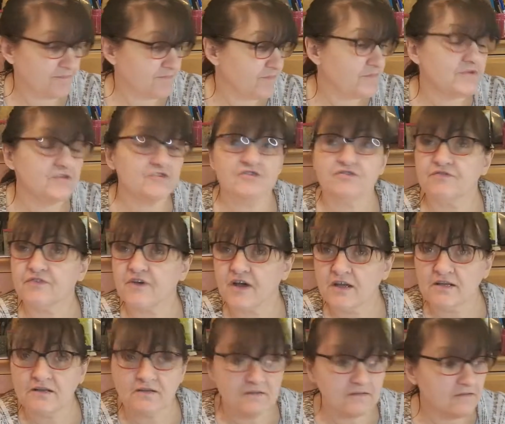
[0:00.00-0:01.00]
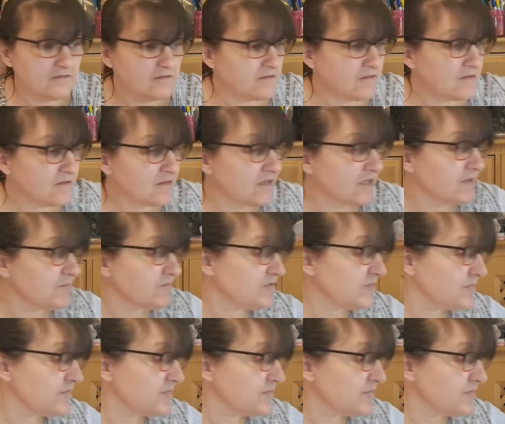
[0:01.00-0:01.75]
But it's fine. Keeps her